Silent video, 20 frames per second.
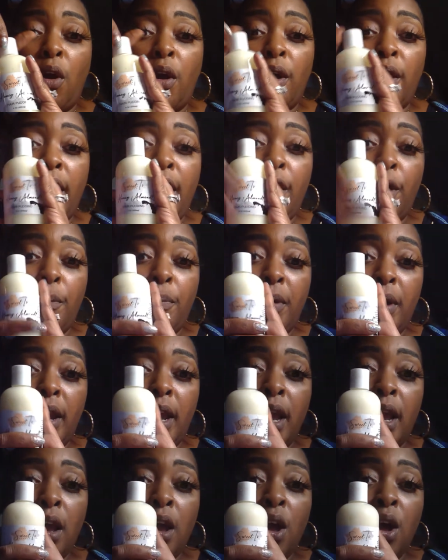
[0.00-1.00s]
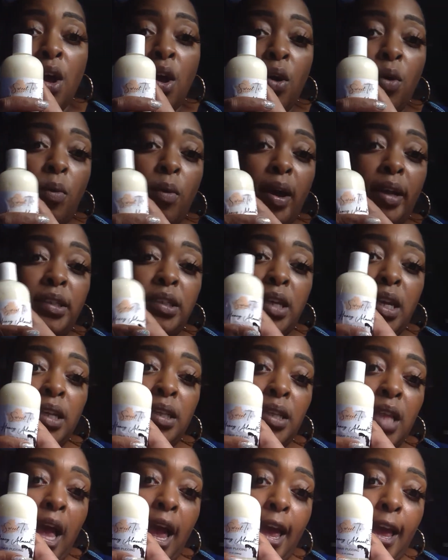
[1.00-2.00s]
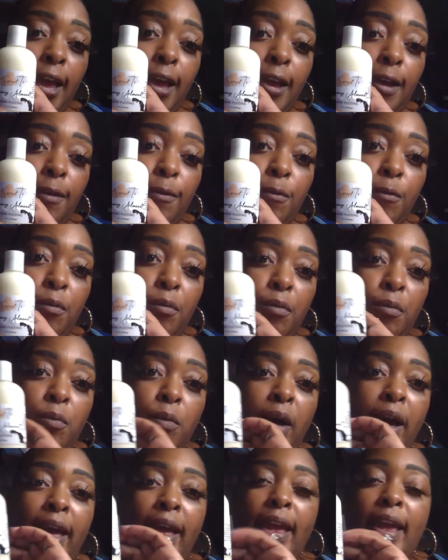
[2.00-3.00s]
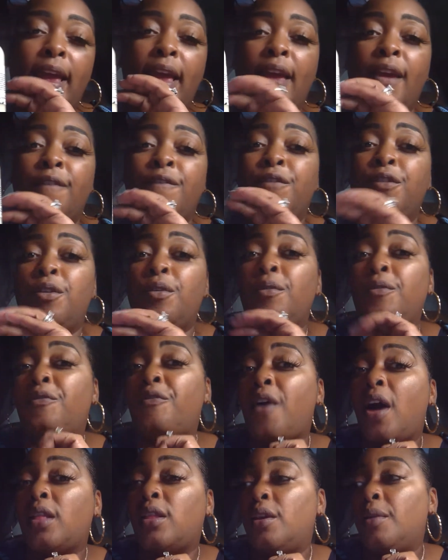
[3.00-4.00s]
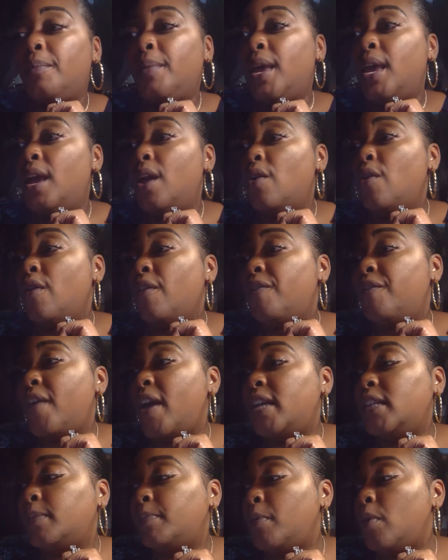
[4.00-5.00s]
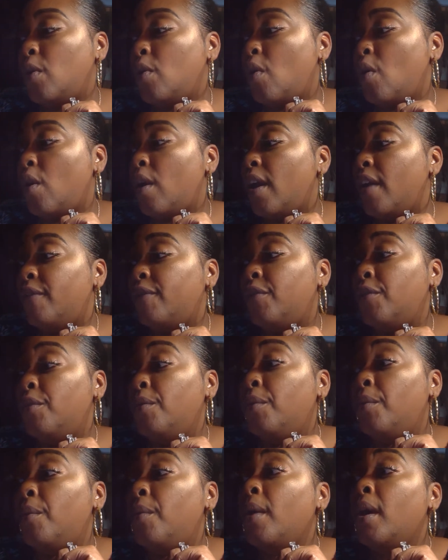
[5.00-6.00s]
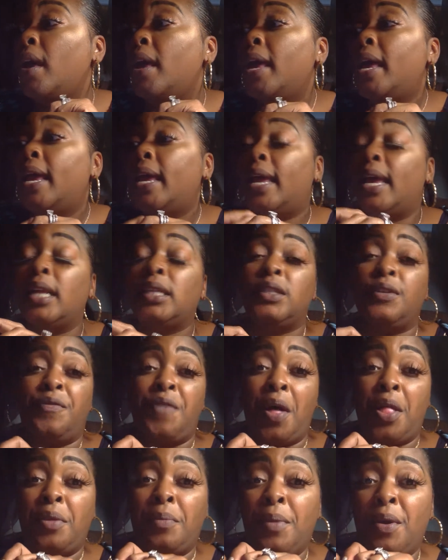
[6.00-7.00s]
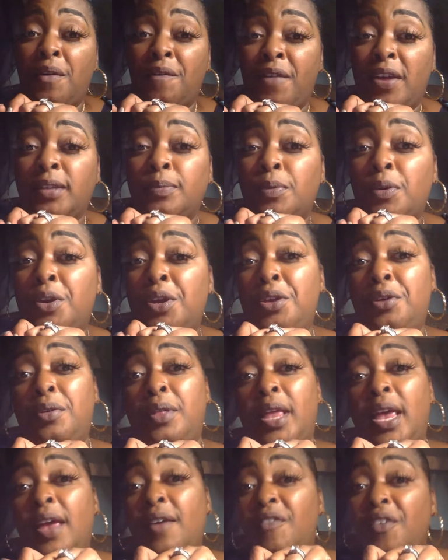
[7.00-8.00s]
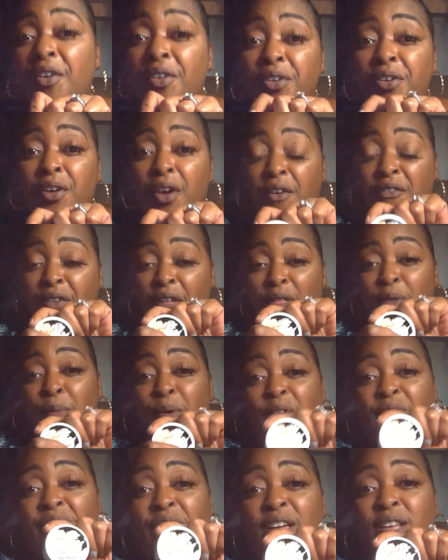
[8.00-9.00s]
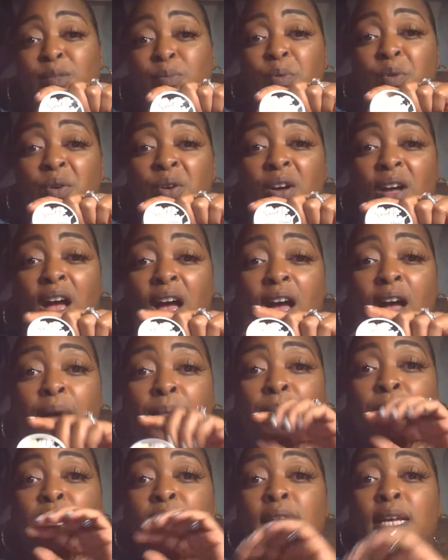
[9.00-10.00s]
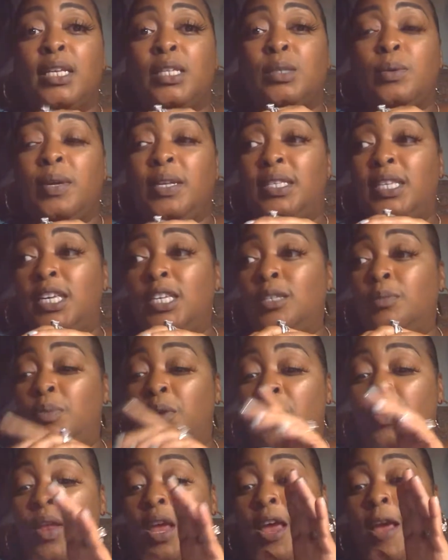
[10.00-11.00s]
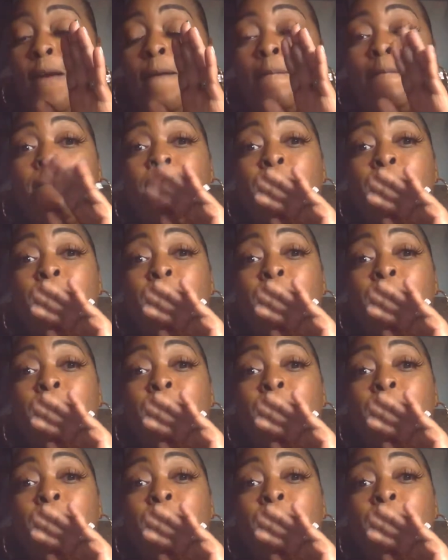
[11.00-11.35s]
hair pudding, which is like what, if you follow me on Facebook, or if you get to follow me on Facebook and you leave here and you go follow me on Facebook, Sweet Tea's Beauty,